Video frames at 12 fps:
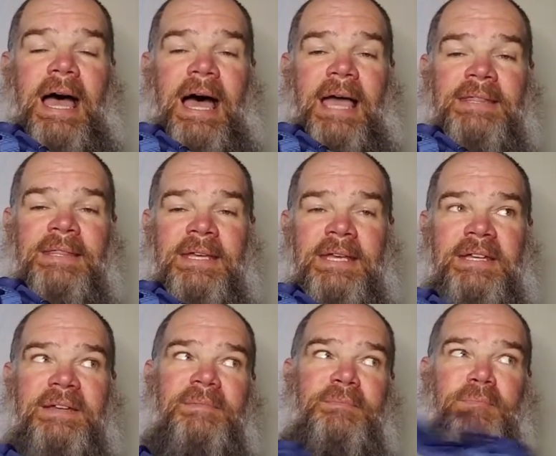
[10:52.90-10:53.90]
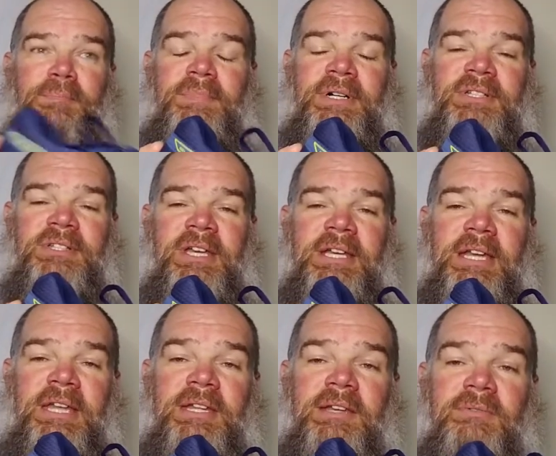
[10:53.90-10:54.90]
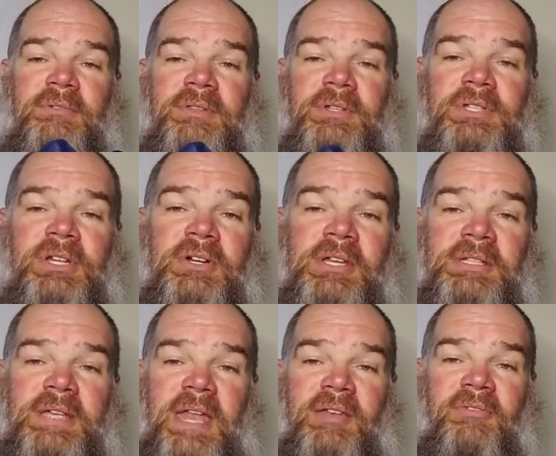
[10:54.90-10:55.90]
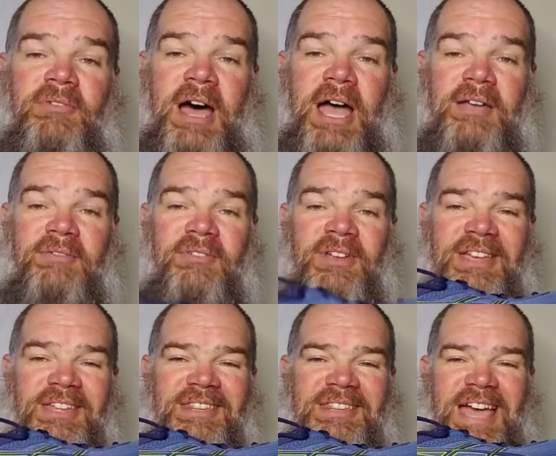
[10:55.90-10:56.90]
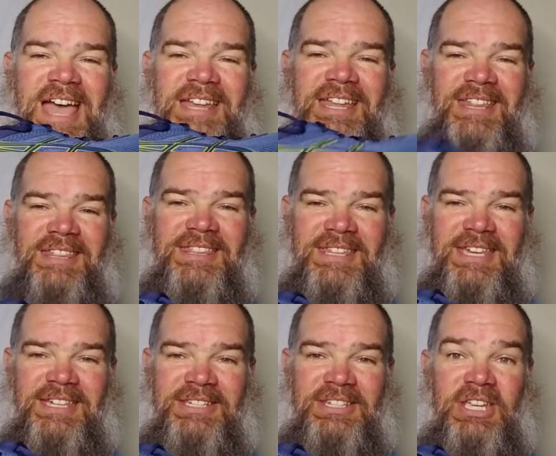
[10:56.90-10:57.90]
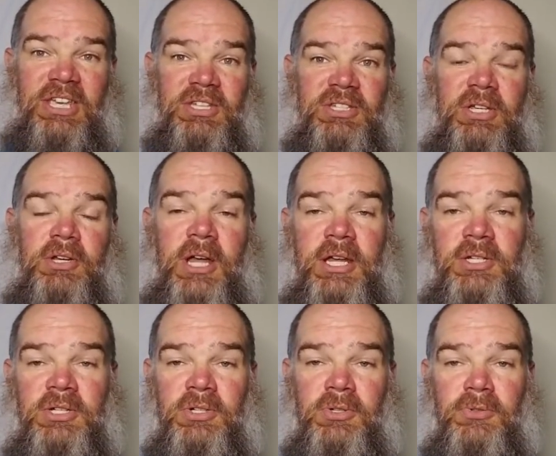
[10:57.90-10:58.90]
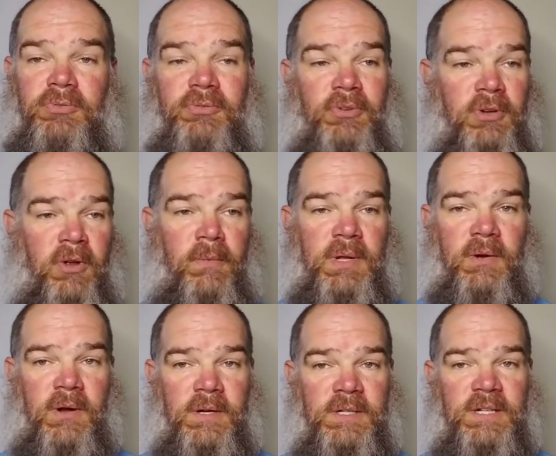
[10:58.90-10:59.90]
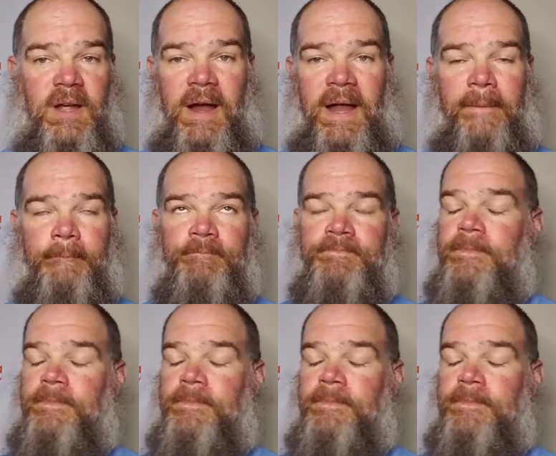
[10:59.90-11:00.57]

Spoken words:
I think, much like I did with the Gel Contend 5, that this is a great shoe for newbie runners, all right?